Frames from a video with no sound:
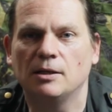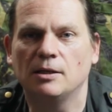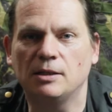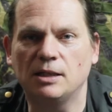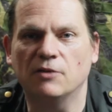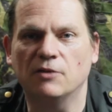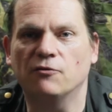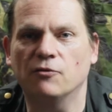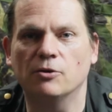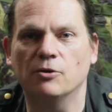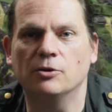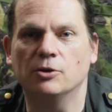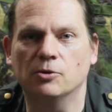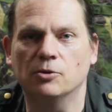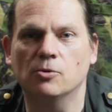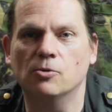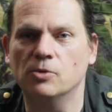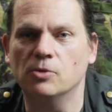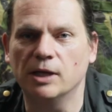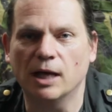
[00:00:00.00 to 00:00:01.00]
different
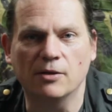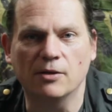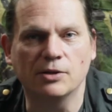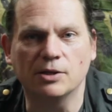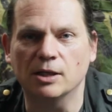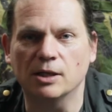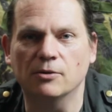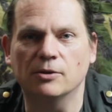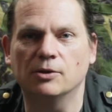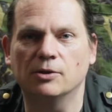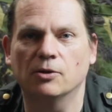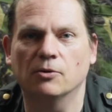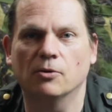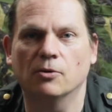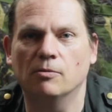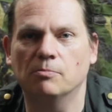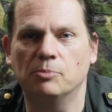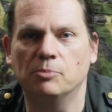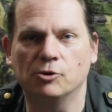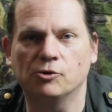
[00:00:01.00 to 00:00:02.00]
to all the other series that are
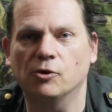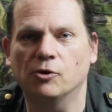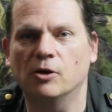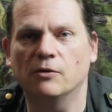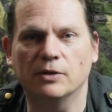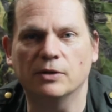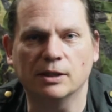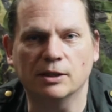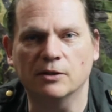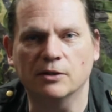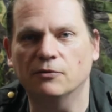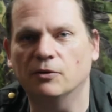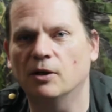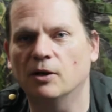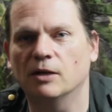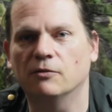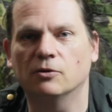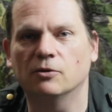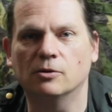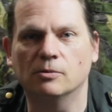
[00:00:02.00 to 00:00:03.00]
on bushcrafting,
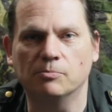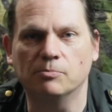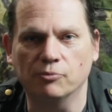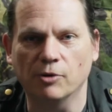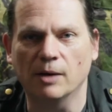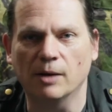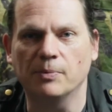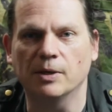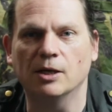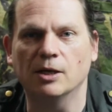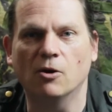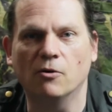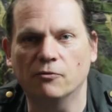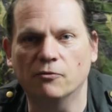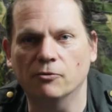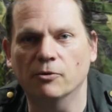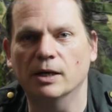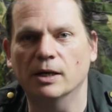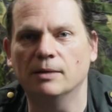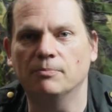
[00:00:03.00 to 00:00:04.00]
survival, prepping,
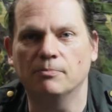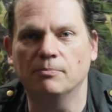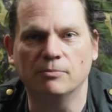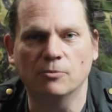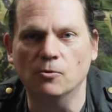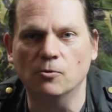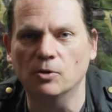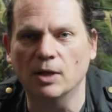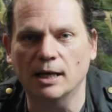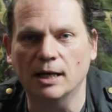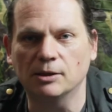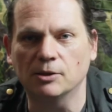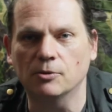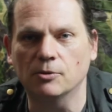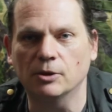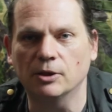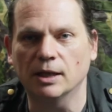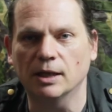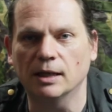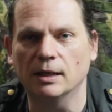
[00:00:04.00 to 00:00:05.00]
off-grid, all that
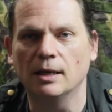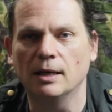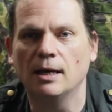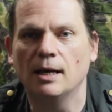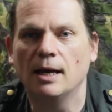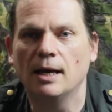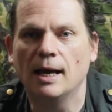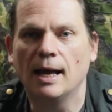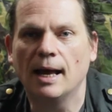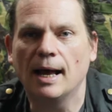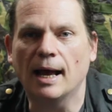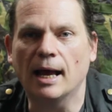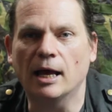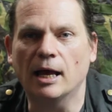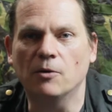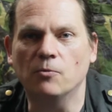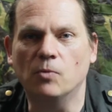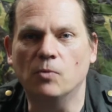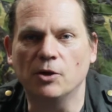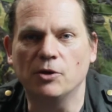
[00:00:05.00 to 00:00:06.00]
sort of thing.
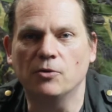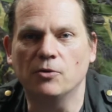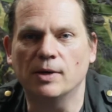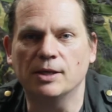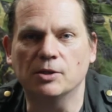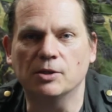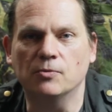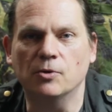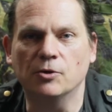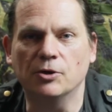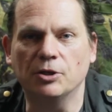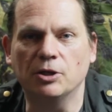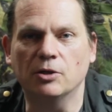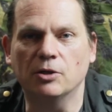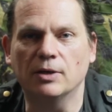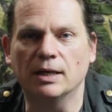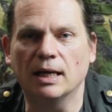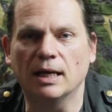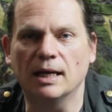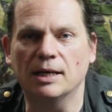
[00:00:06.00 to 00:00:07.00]
And one of the ways I want to
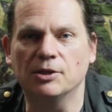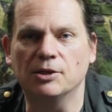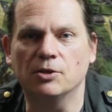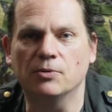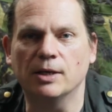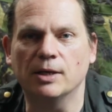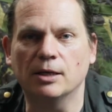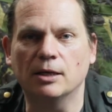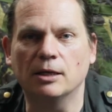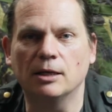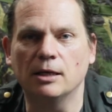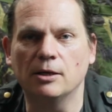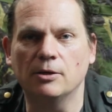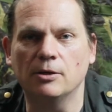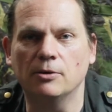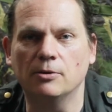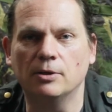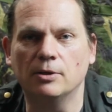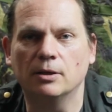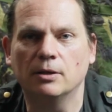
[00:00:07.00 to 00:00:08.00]
do it is to
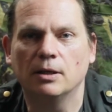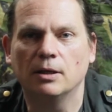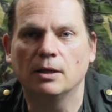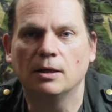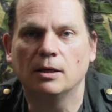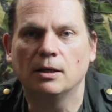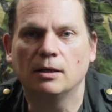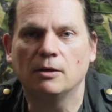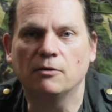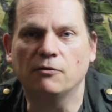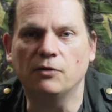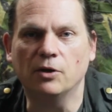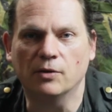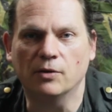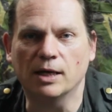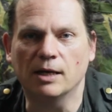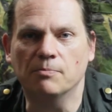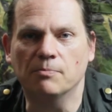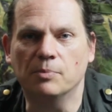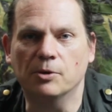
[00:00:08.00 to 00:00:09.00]
include
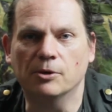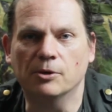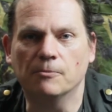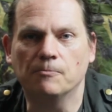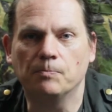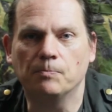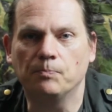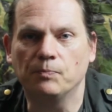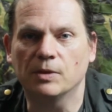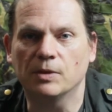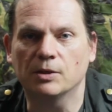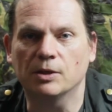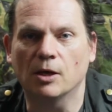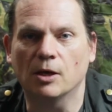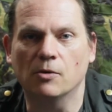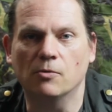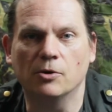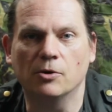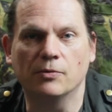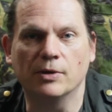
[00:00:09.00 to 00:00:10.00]
viewer input. So
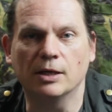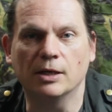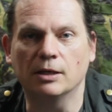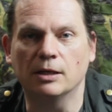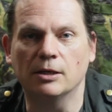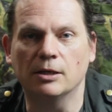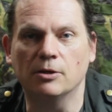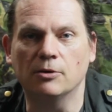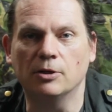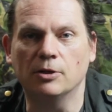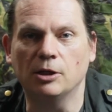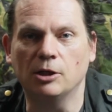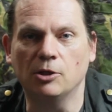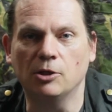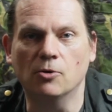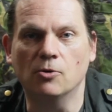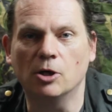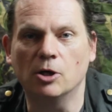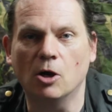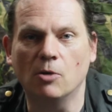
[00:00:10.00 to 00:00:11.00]
I want to include
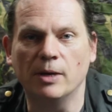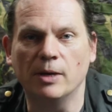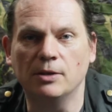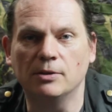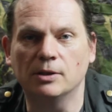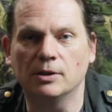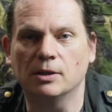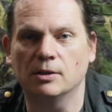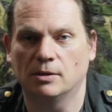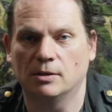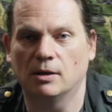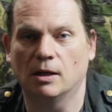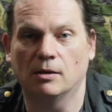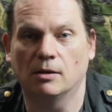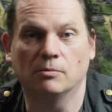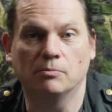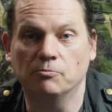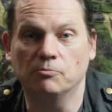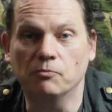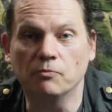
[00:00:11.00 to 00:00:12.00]
your comments.
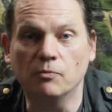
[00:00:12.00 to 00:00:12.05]
I'll